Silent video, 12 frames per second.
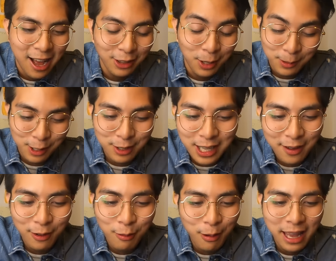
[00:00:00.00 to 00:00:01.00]
uh, Toblerone
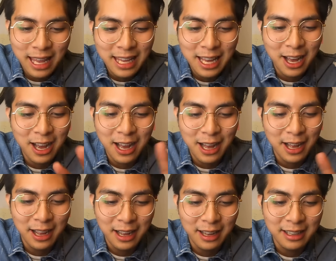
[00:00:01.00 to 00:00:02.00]
giveaway
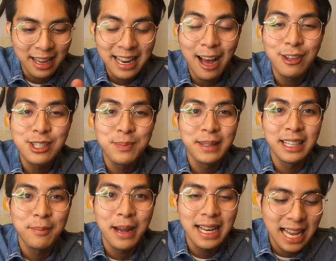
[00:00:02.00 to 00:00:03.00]
uh,
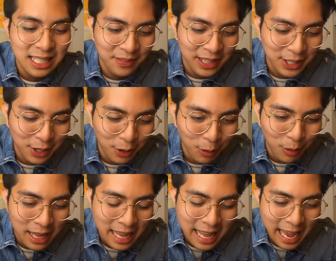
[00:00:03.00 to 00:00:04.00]
announcement in my last
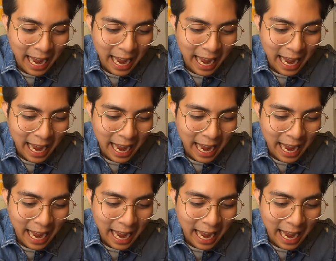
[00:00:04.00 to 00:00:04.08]
video.